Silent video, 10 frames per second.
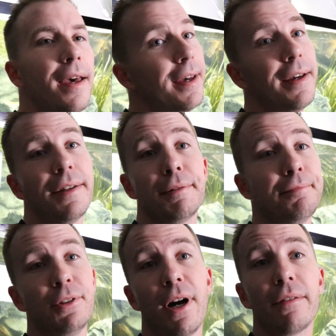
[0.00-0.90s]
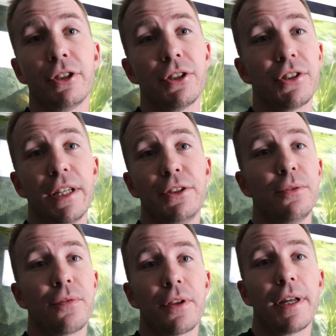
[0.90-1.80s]
and you'll have to just stay
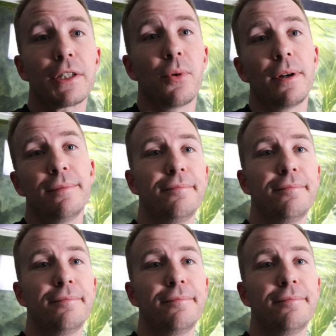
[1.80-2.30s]
tuned for the next one.